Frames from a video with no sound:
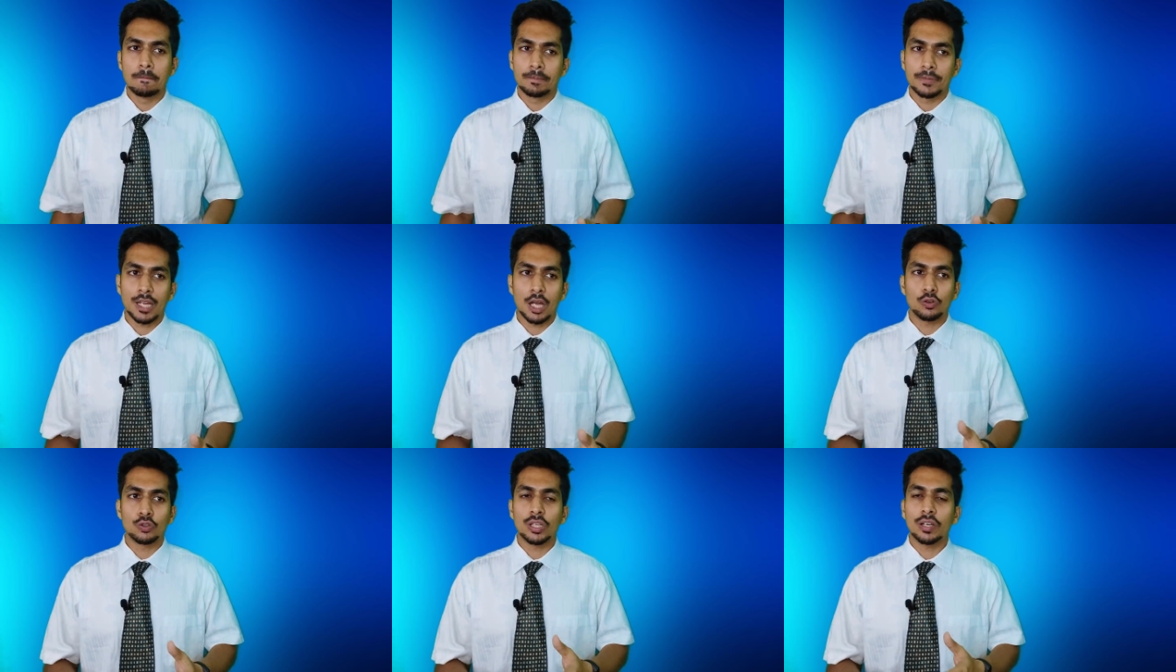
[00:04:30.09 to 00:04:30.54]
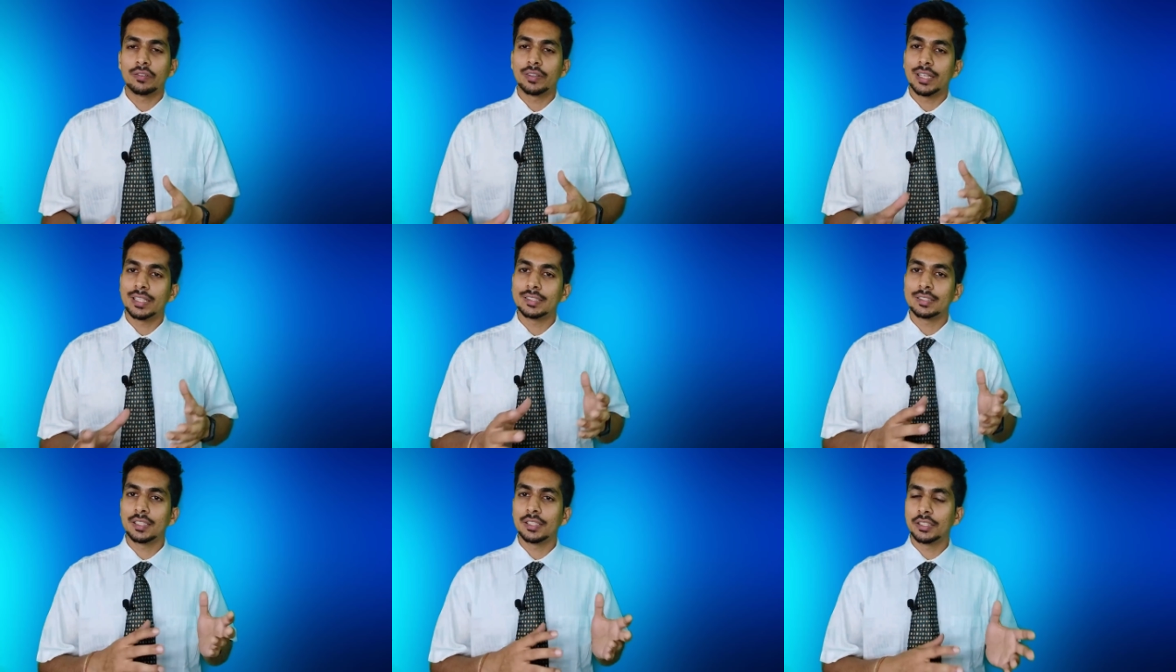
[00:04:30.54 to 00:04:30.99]
Now you have
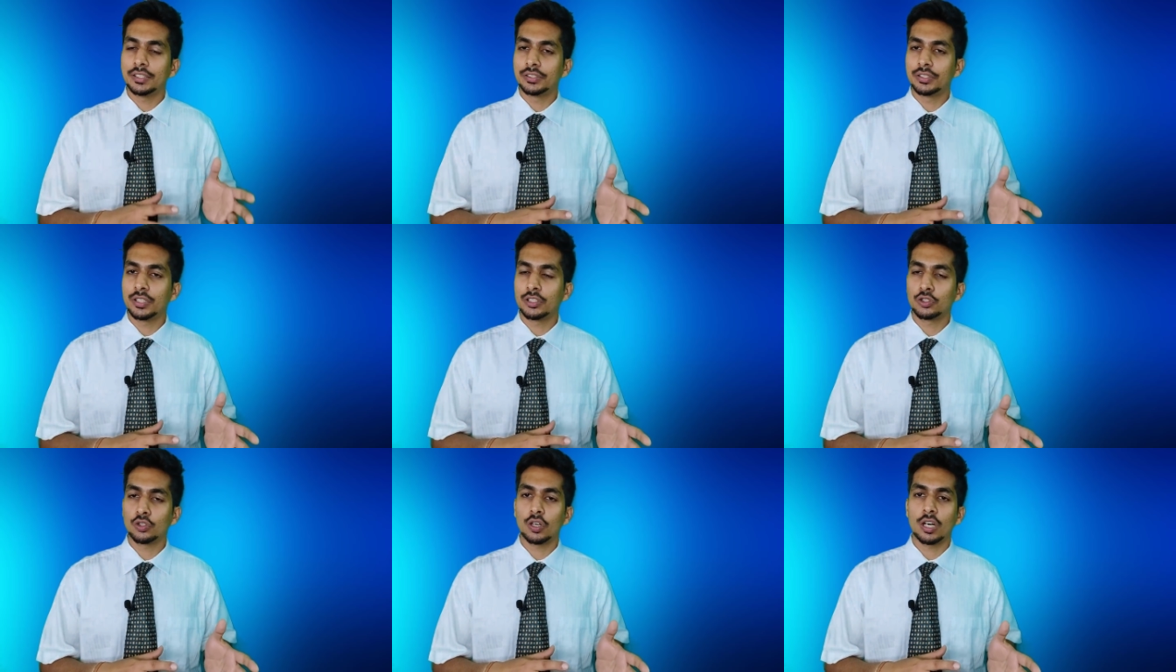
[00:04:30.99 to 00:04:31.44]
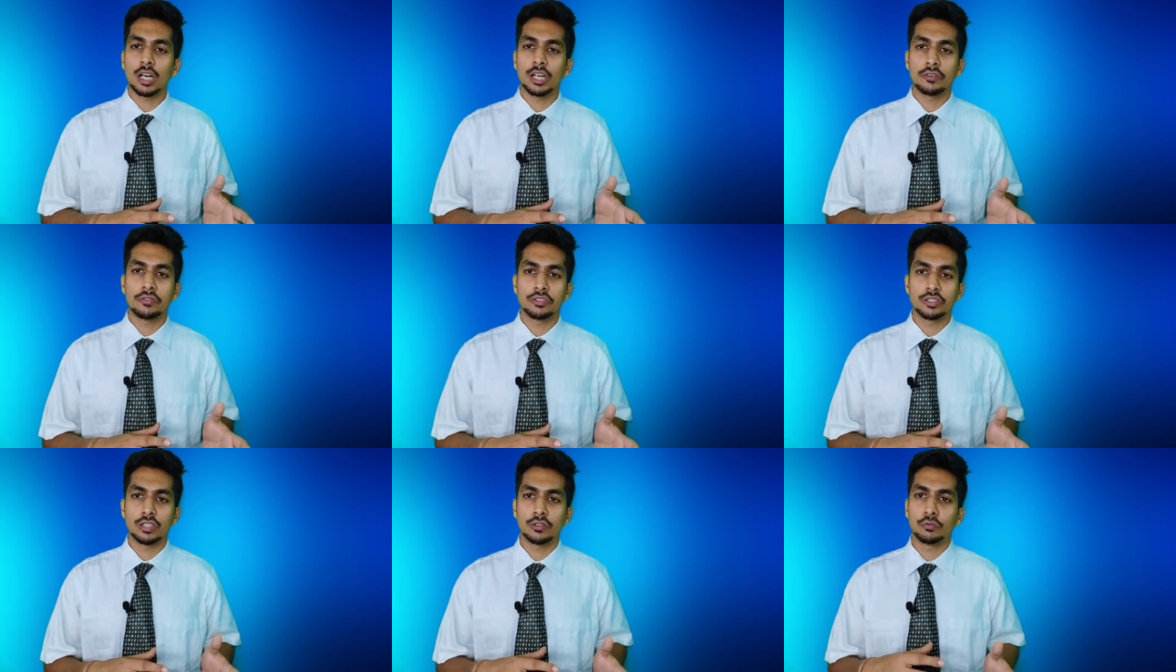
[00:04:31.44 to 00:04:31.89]
read the research on
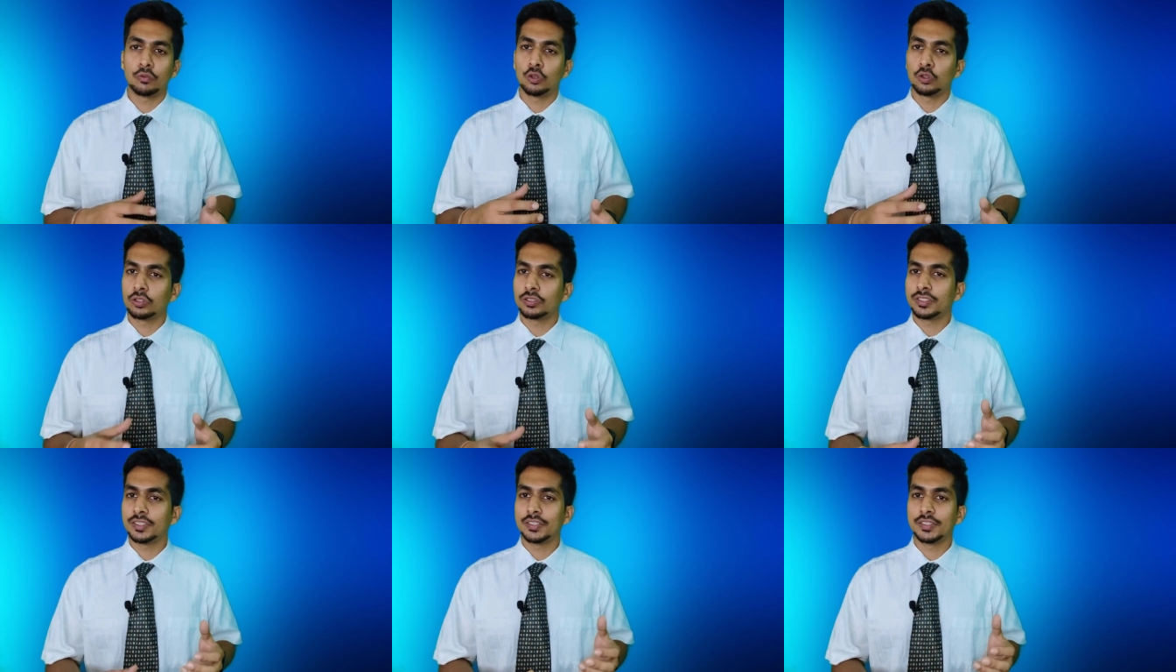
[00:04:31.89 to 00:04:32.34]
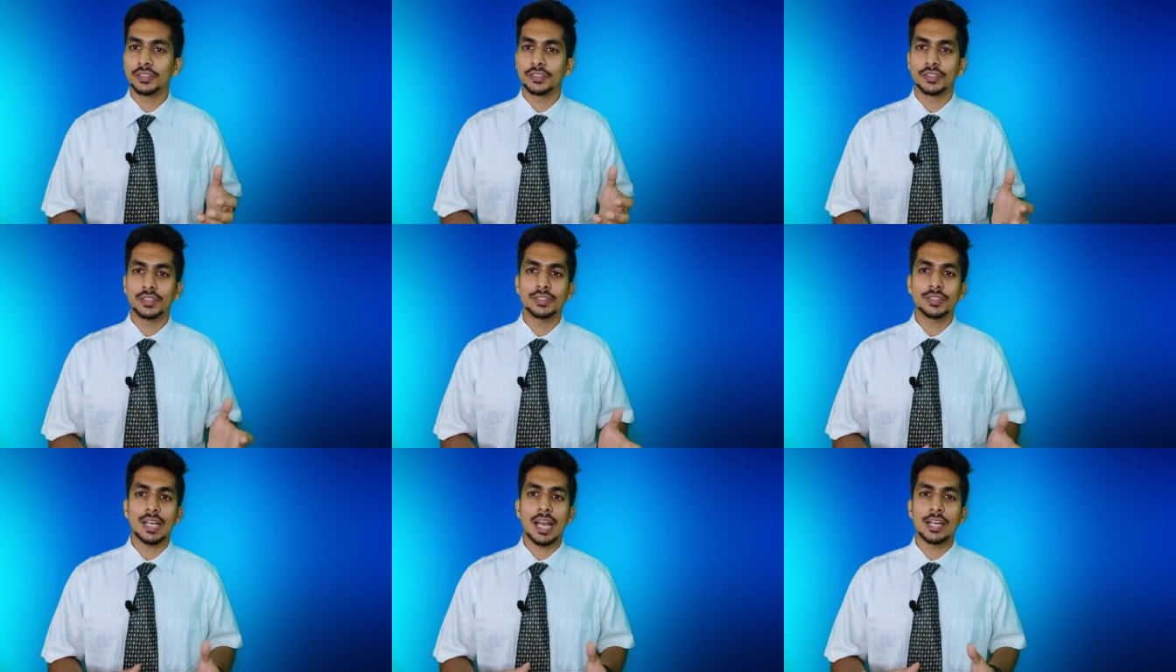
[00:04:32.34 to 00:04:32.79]
artificial
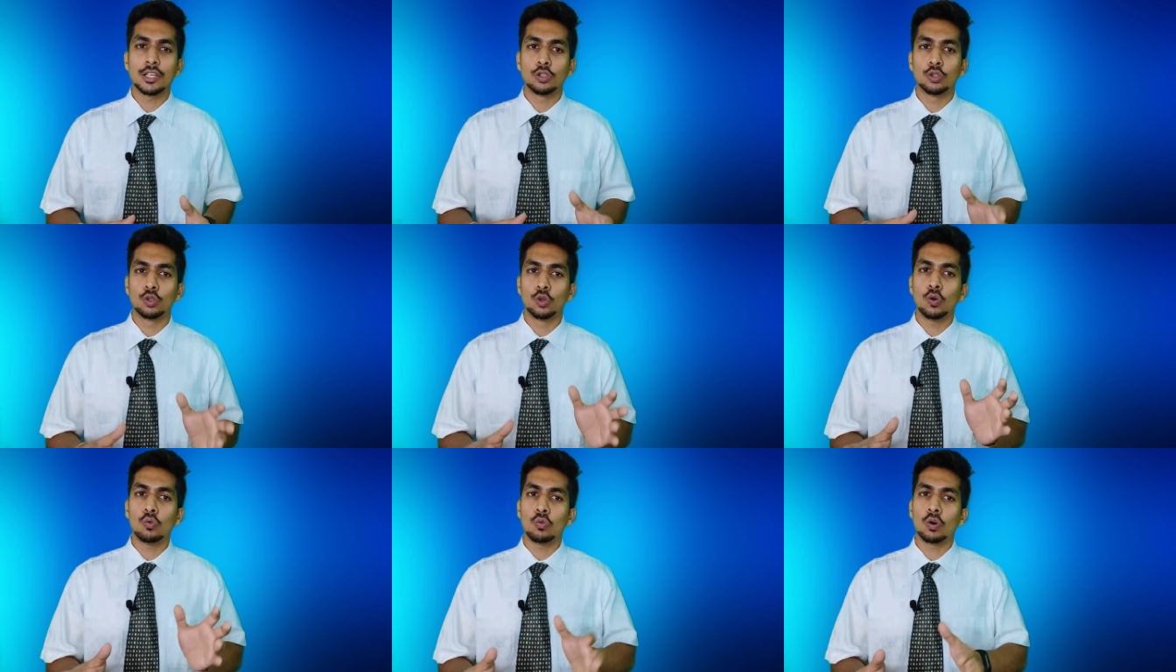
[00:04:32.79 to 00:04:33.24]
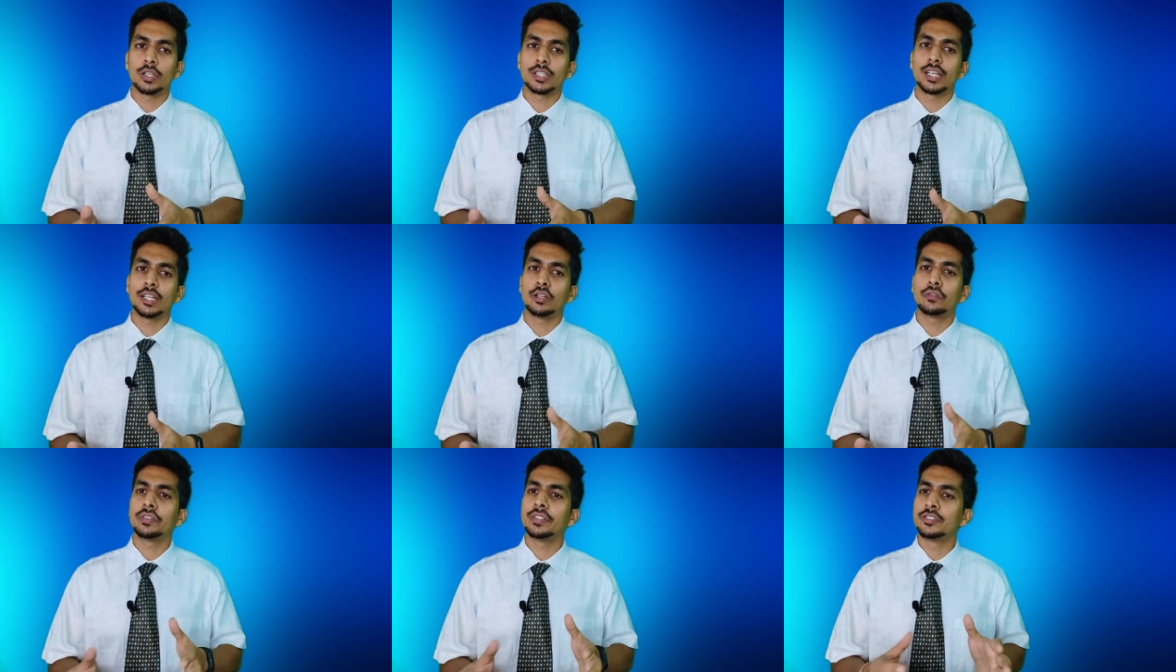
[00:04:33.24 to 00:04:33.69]
photosynthesis and you know what
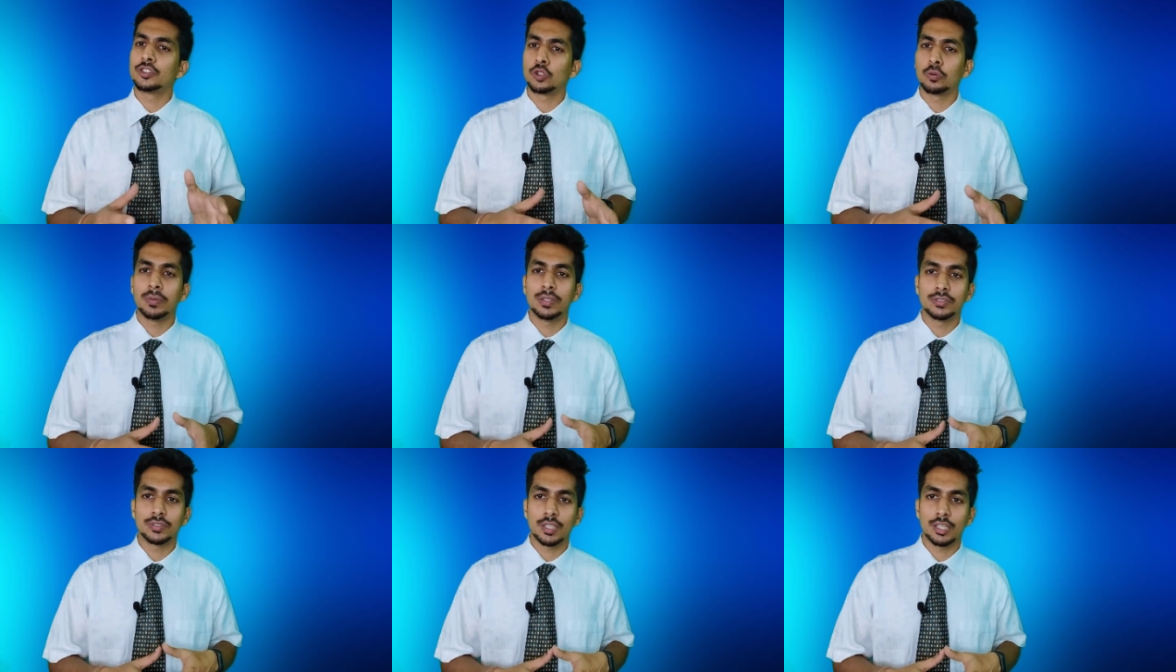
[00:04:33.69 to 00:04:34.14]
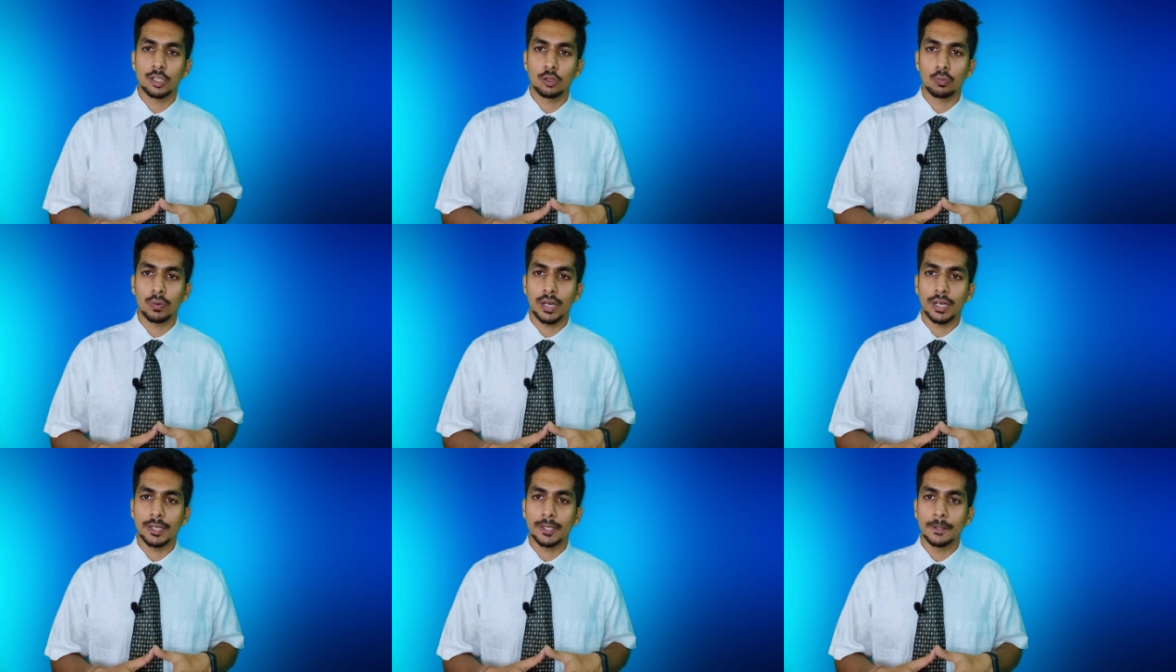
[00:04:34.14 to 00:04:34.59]
kind of instruments are
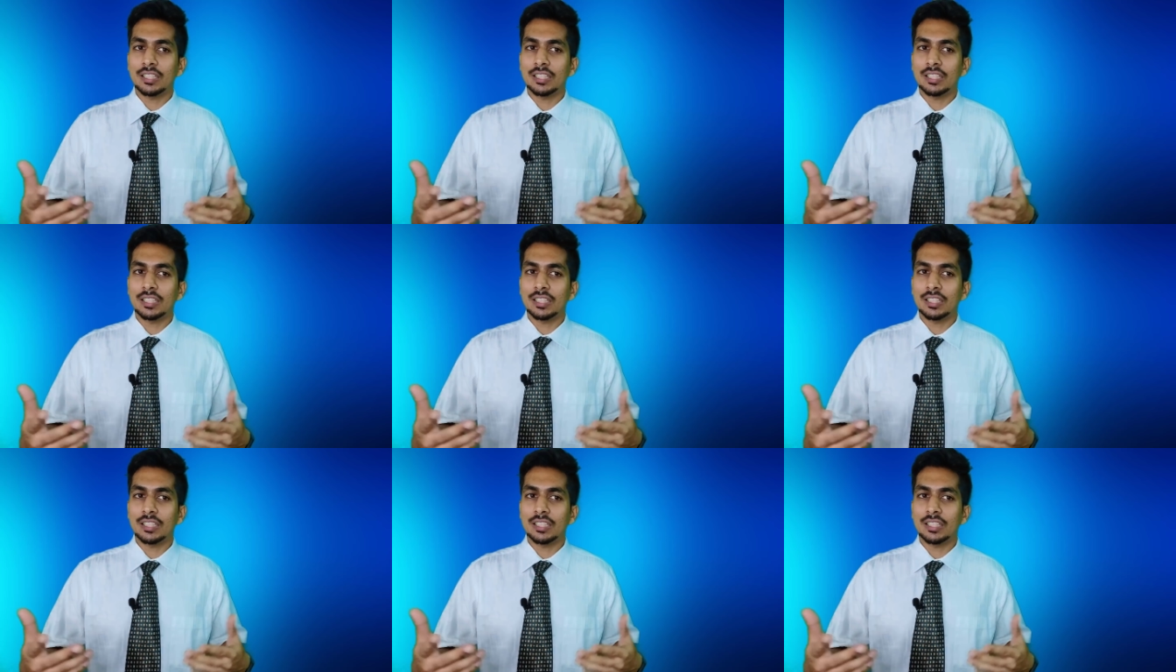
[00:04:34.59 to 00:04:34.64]
required.